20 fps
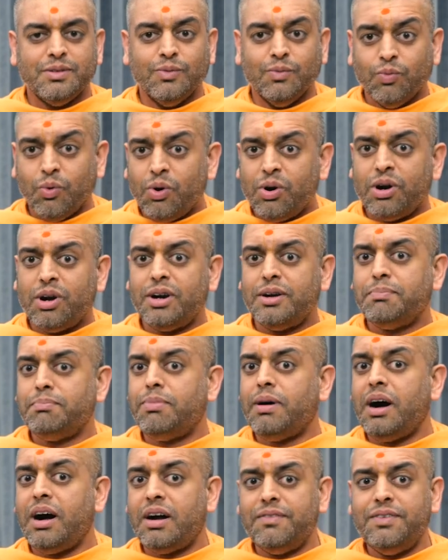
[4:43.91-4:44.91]
War,
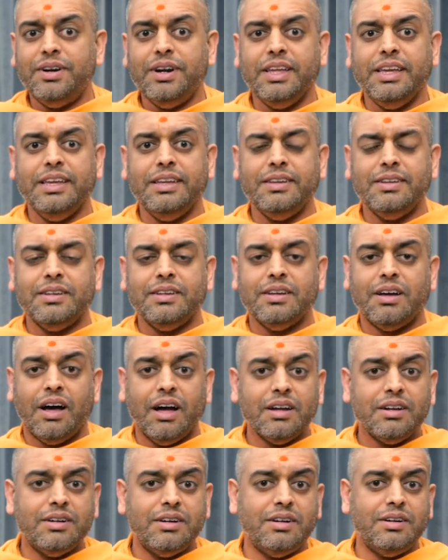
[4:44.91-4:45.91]
poverty,
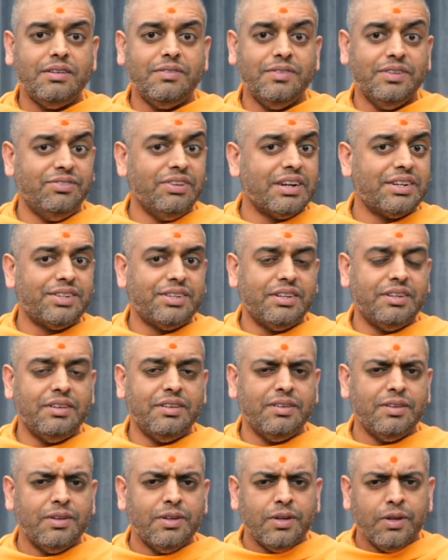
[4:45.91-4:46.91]
hunger,
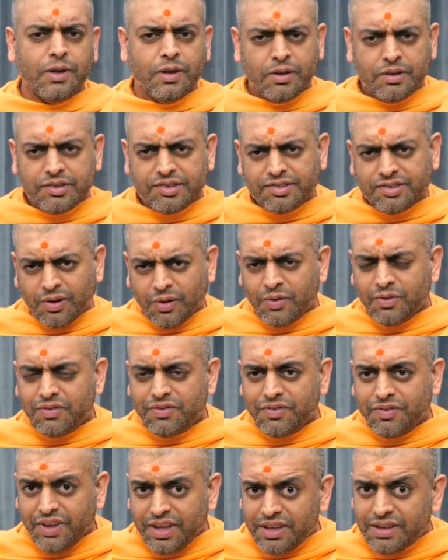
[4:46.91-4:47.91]
rejection, so
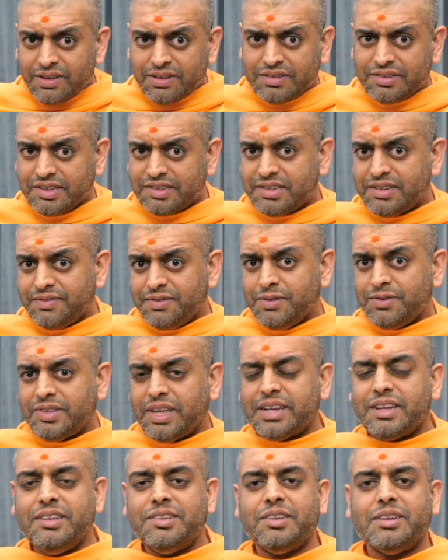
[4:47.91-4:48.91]
real just a few
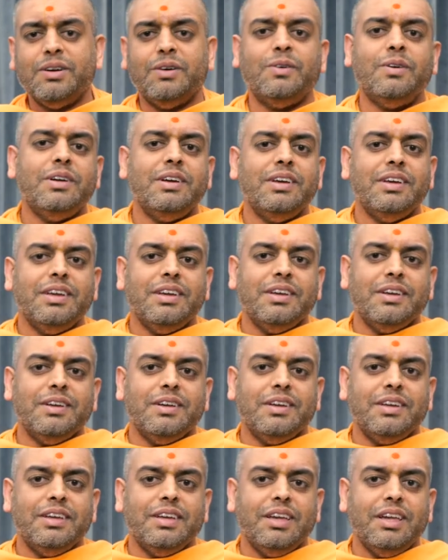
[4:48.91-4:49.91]
seconds ago,
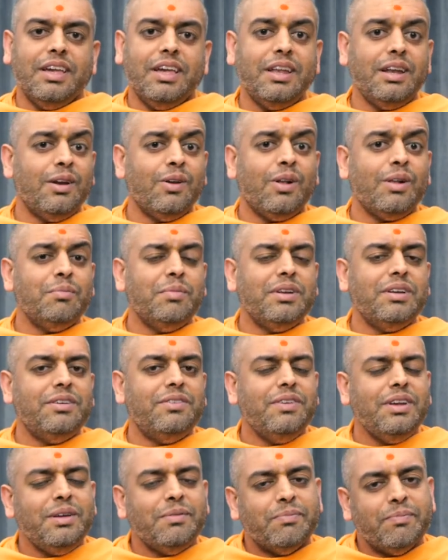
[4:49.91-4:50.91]
it had all been a
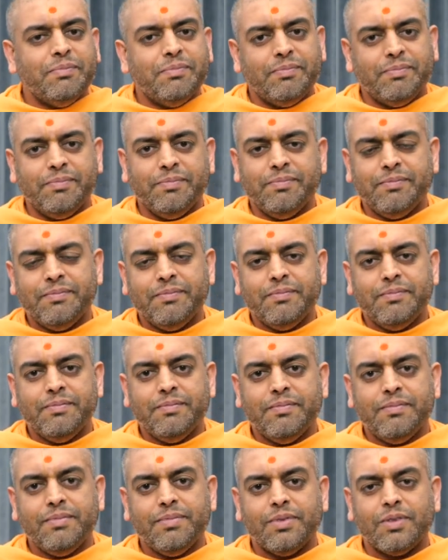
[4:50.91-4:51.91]

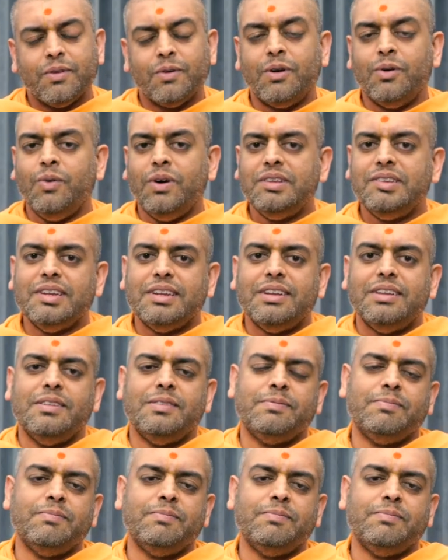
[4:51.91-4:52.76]
dream. Or was it?